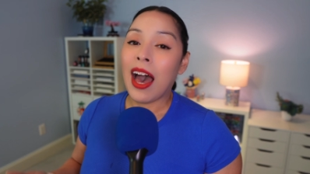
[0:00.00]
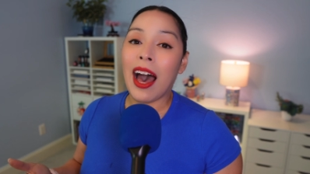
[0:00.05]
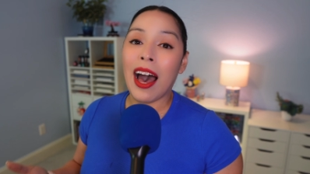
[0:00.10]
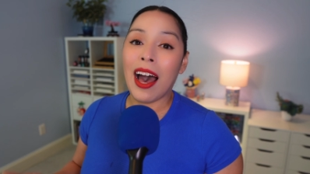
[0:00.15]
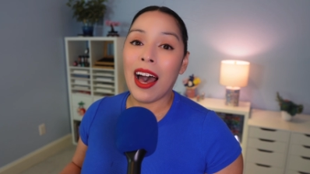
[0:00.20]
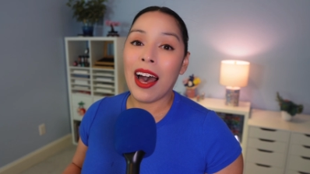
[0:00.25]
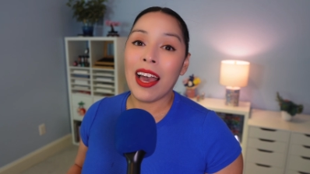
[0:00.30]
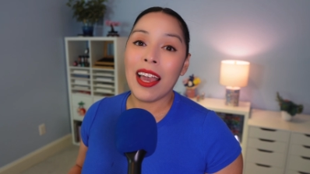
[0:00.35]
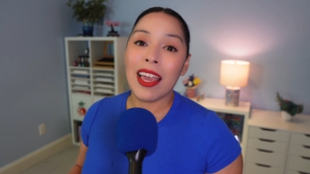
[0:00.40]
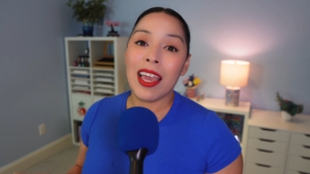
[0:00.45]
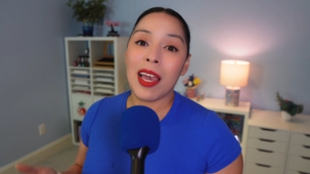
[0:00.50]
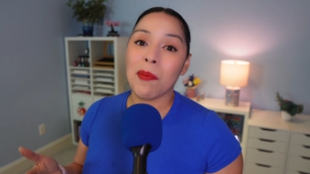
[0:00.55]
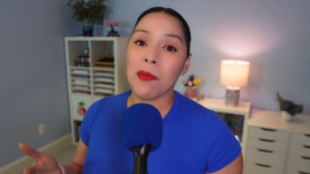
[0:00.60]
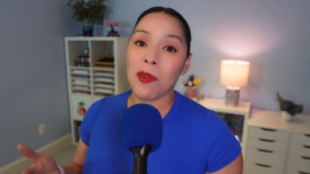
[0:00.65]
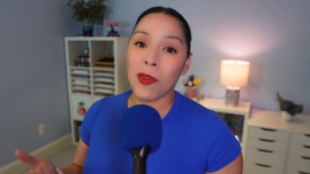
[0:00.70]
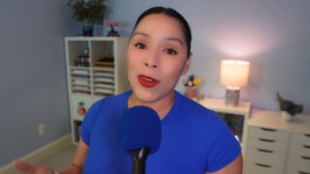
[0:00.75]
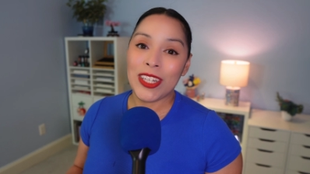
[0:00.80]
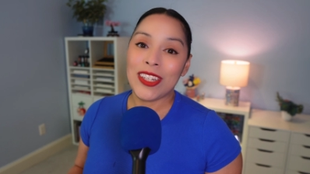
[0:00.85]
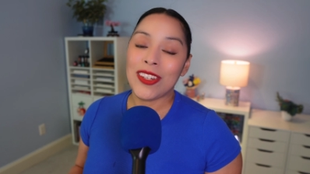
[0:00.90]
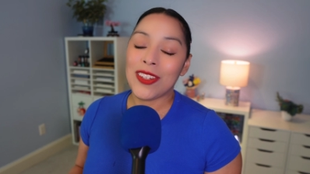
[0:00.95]
I am
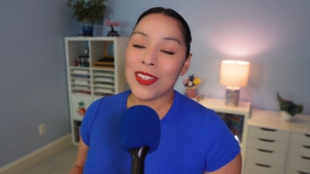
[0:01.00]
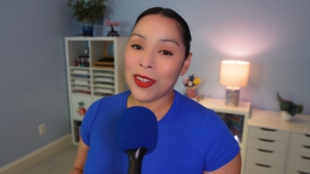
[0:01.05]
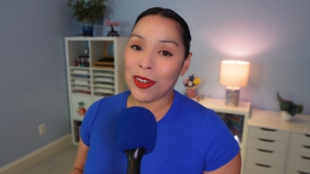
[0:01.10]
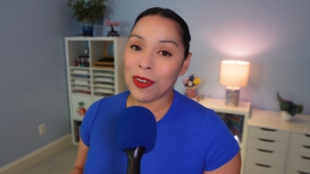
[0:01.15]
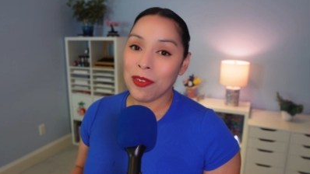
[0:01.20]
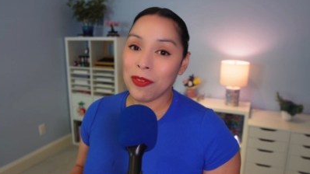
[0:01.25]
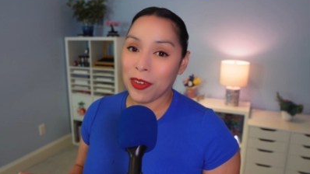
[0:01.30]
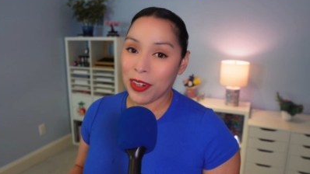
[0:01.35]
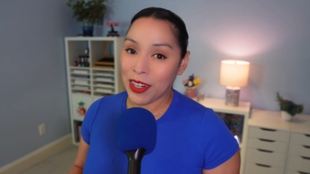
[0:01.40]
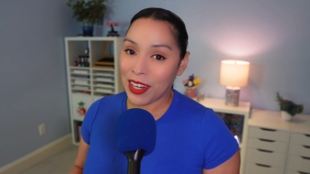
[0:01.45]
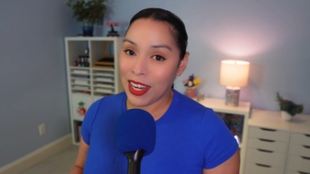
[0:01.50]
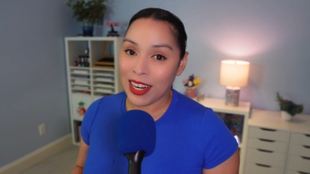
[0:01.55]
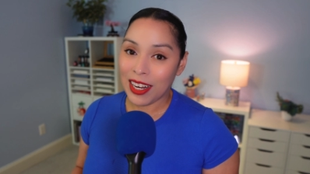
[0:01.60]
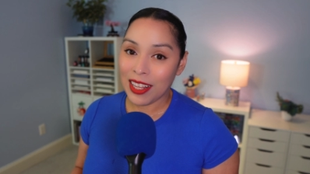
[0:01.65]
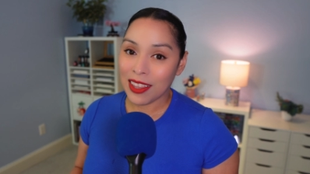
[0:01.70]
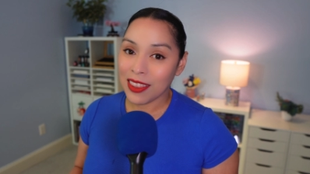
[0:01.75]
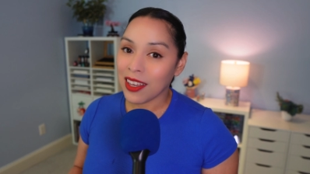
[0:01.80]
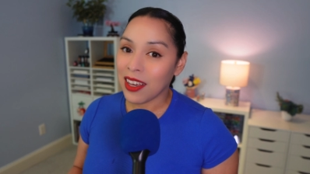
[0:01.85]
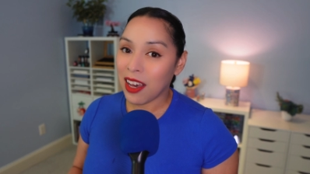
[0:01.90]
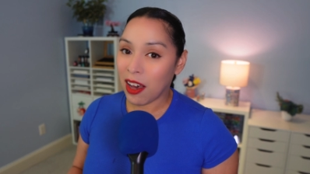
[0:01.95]
going to start
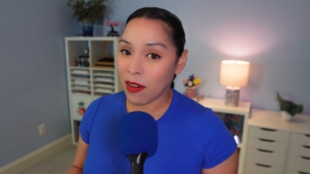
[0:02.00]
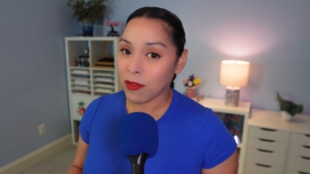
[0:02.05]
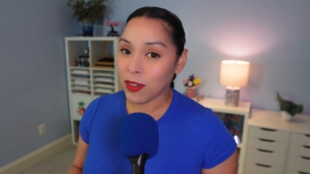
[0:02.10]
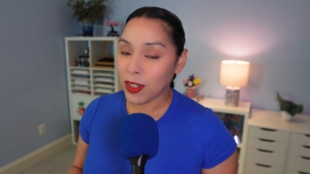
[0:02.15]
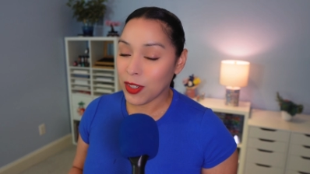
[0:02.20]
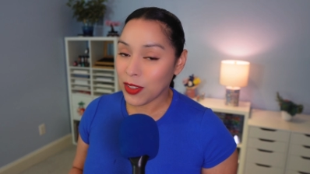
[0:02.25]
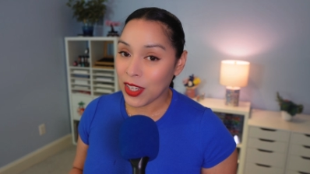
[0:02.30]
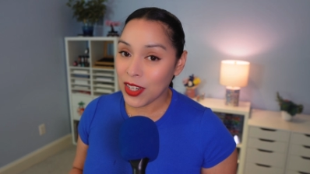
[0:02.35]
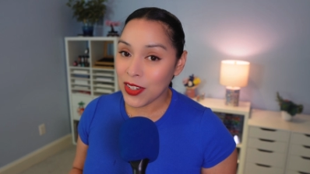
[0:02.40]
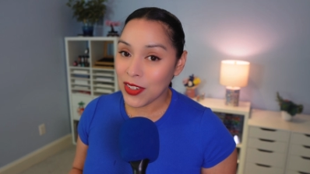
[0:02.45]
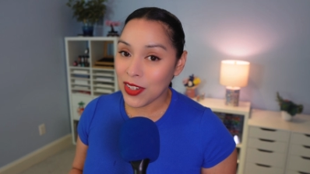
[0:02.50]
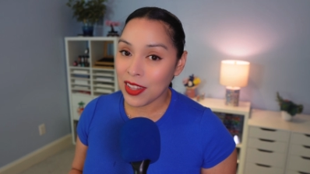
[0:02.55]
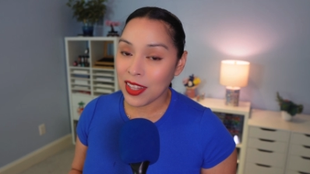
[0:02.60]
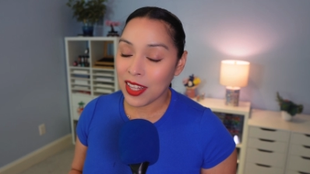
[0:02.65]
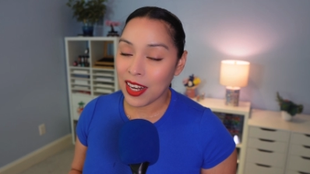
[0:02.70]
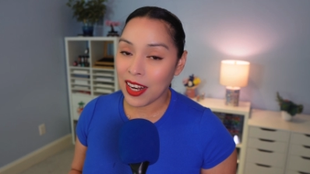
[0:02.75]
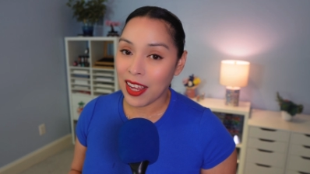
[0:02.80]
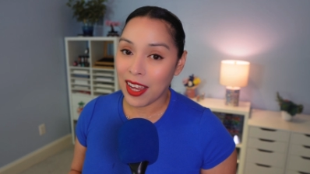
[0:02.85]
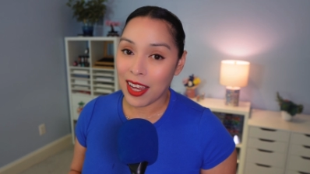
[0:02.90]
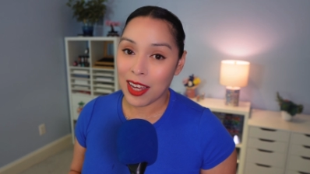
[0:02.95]
forgetting the conversation
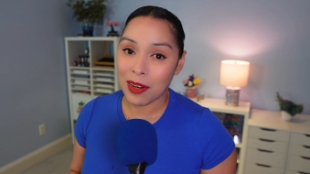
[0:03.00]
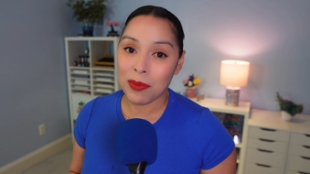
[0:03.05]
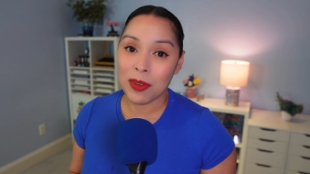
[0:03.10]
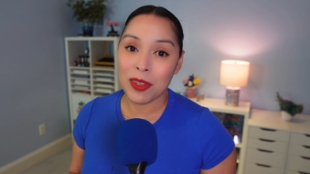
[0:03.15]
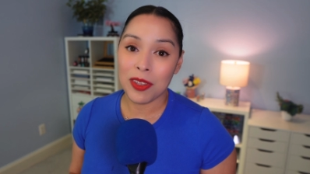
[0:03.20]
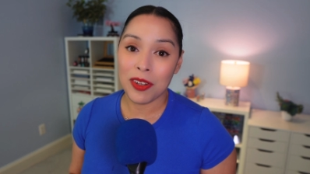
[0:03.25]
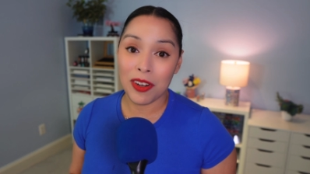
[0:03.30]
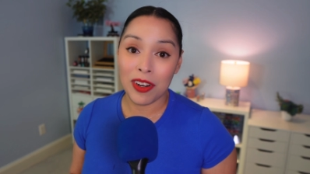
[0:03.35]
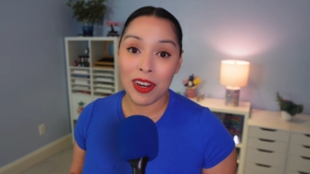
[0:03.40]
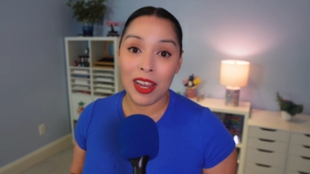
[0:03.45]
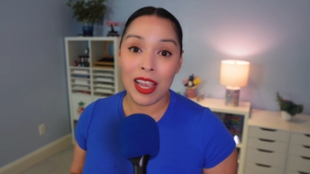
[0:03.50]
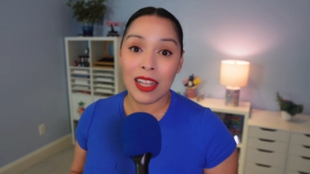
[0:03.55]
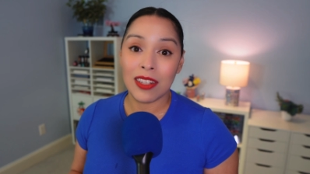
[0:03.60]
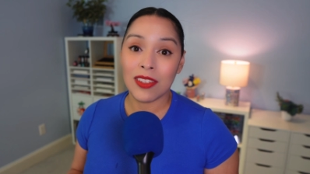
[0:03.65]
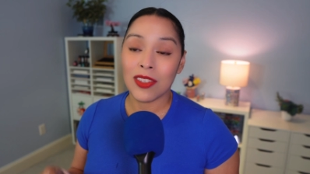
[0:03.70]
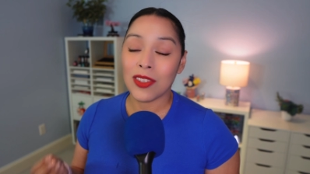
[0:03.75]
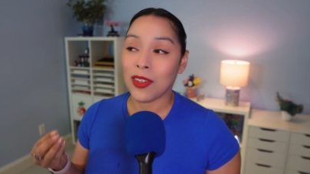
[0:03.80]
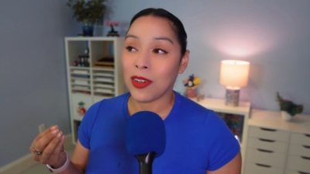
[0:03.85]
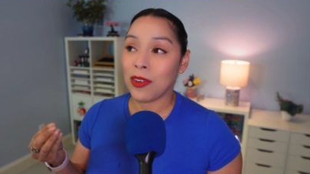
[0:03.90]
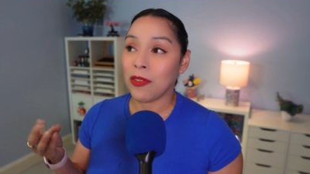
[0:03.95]
that I had with her
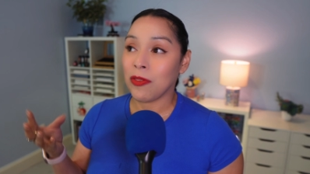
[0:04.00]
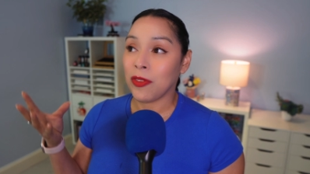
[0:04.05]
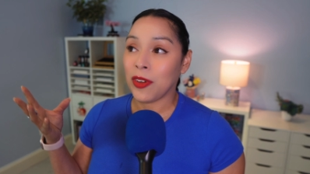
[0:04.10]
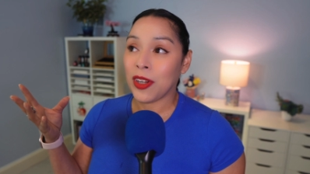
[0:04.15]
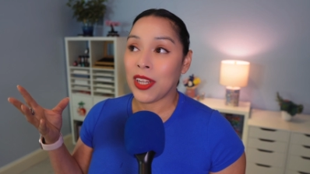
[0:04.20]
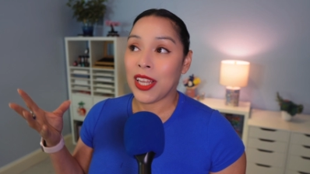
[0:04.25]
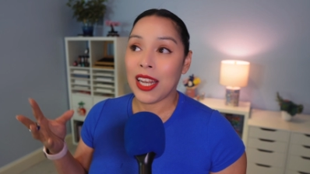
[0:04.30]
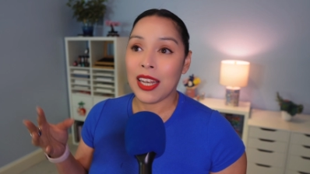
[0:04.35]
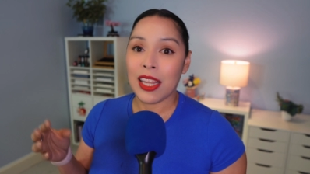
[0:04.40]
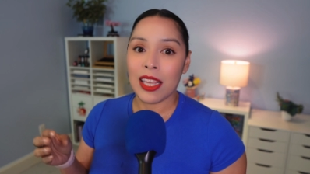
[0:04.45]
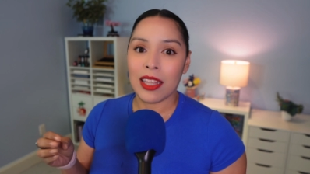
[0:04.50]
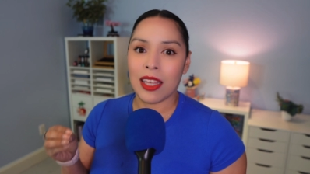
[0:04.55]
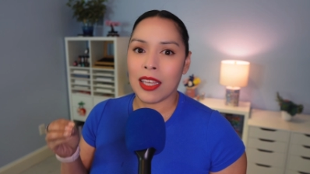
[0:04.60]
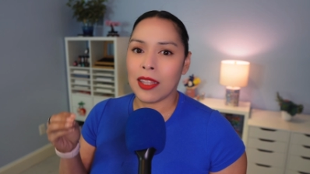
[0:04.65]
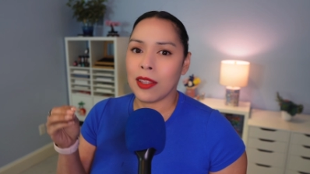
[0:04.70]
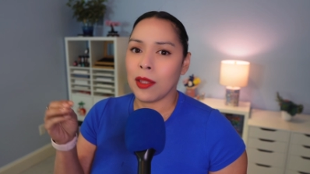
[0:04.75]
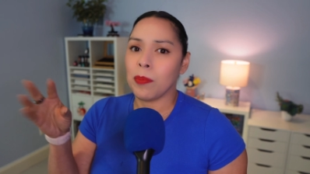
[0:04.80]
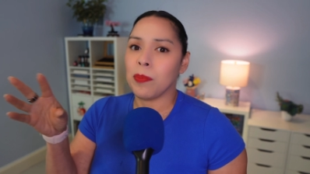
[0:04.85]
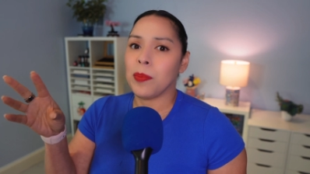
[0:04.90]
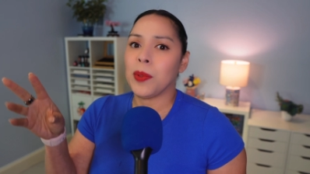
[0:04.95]
and start forgetting
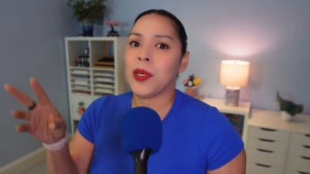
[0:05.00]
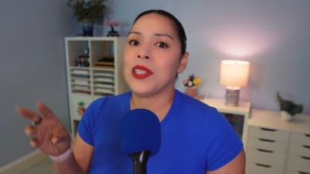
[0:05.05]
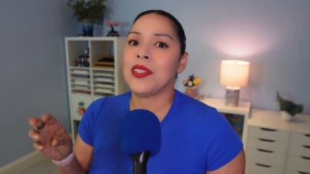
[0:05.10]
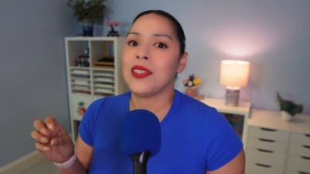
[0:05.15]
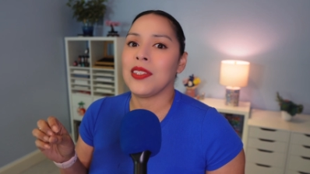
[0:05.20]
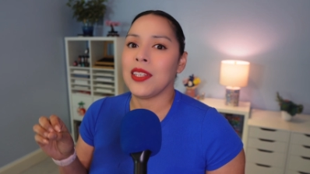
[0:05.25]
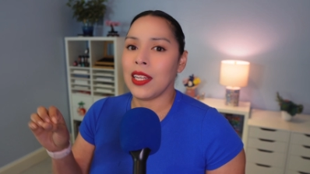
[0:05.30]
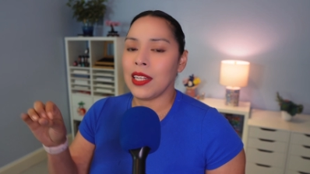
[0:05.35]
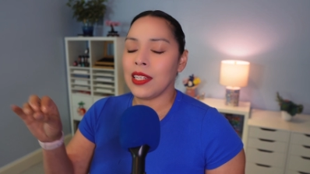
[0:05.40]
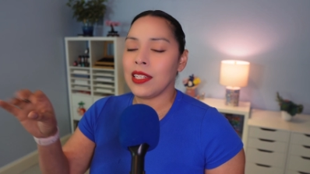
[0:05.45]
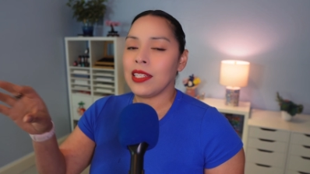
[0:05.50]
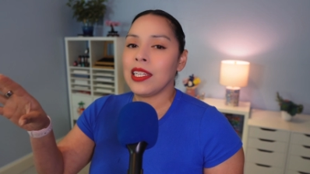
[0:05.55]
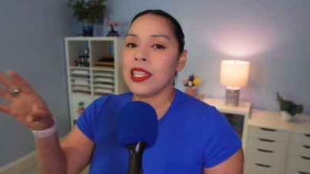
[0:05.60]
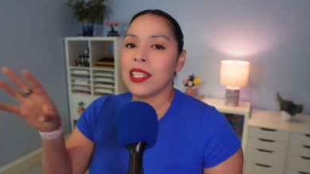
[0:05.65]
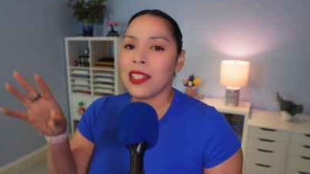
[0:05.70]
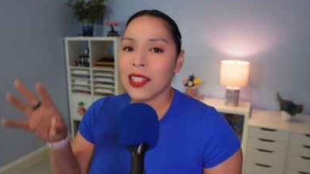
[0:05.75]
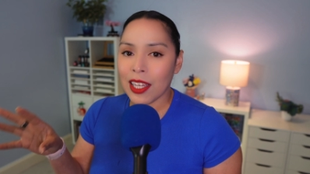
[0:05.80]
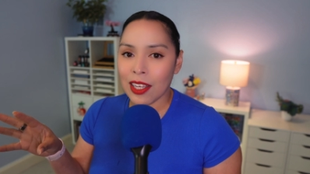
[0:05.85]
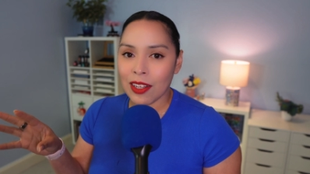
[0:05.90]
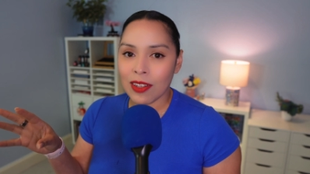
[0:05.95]
the bits and
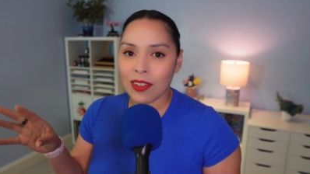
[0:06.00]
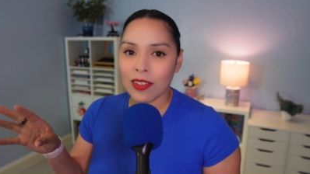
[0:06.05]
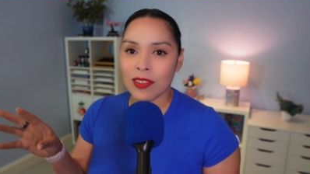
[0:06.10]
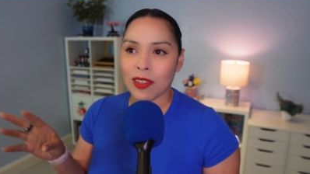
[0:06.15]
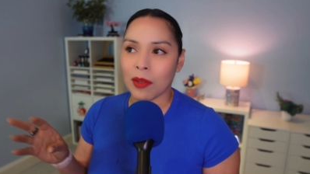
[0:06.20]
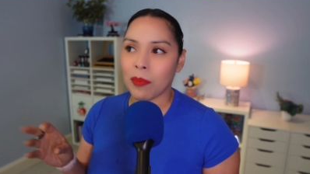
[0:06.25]
details